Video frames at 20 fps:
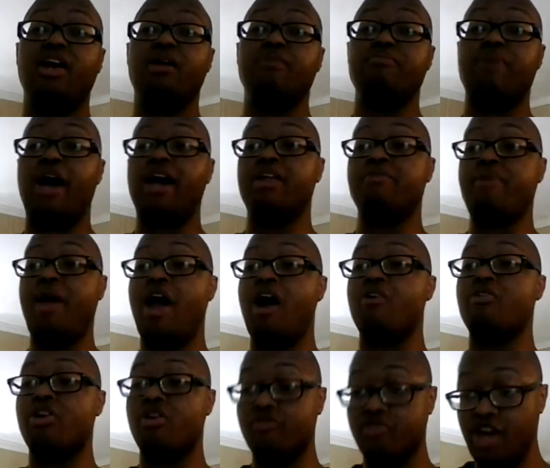by the
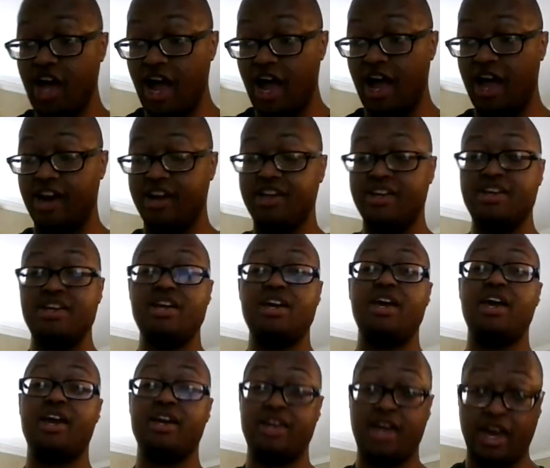power of God
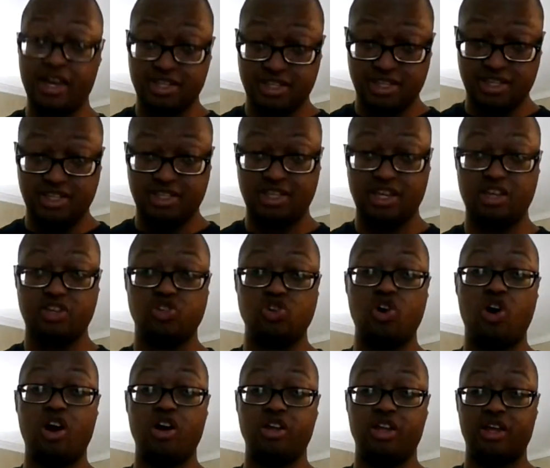in KCC
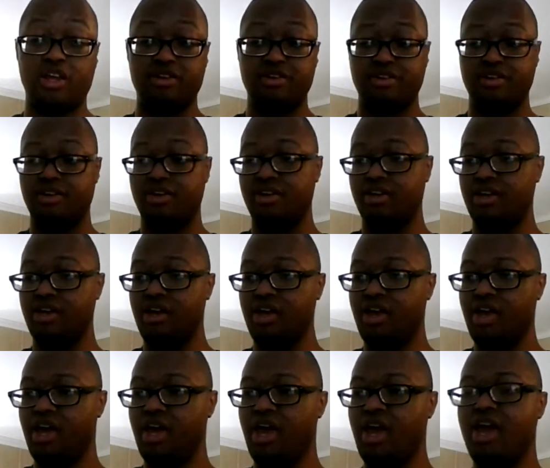Charlotte.
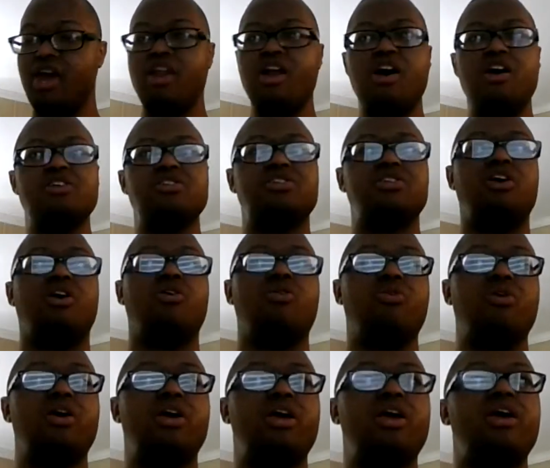And
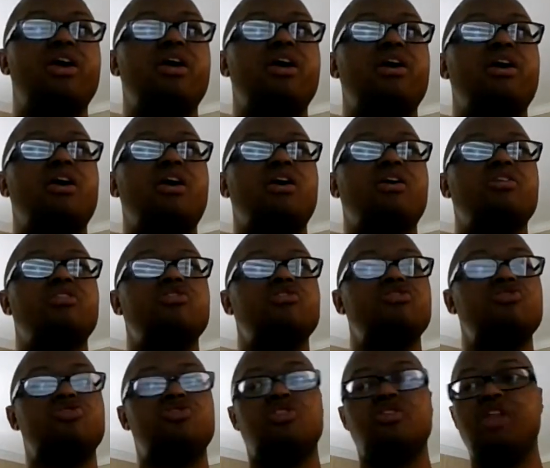also,
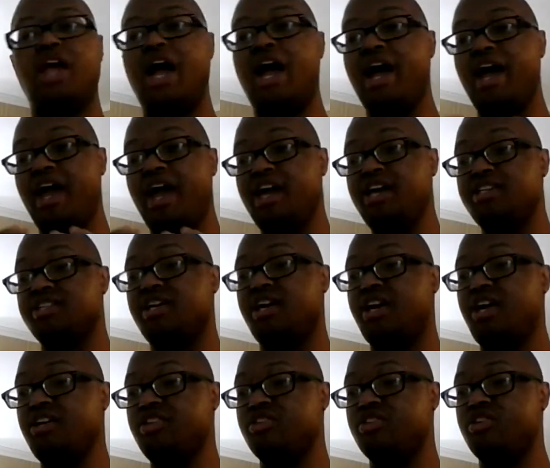July
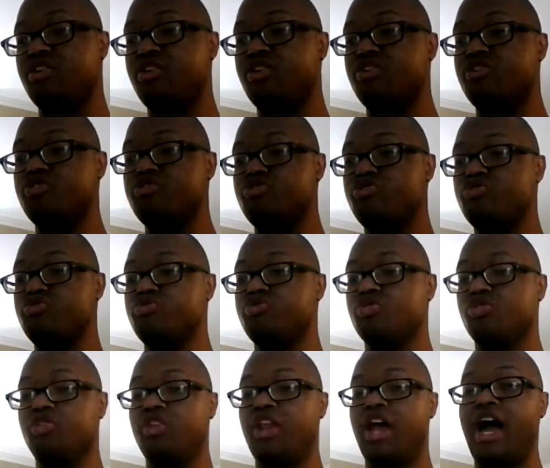18th through
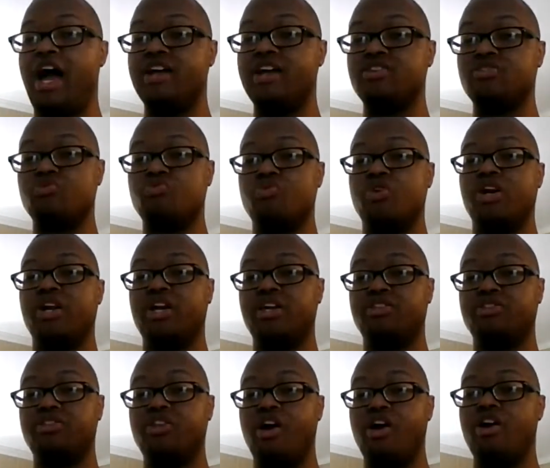July
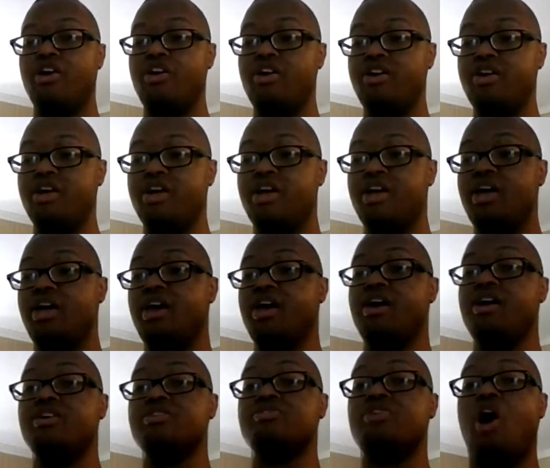23rd,
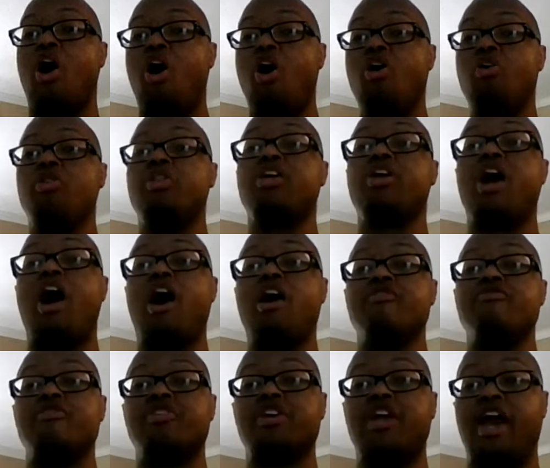the Holy
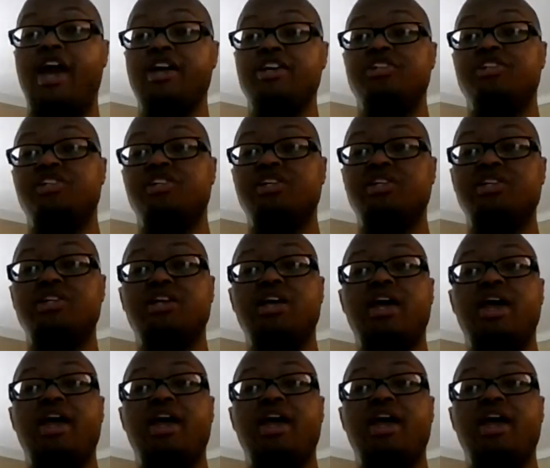Convocation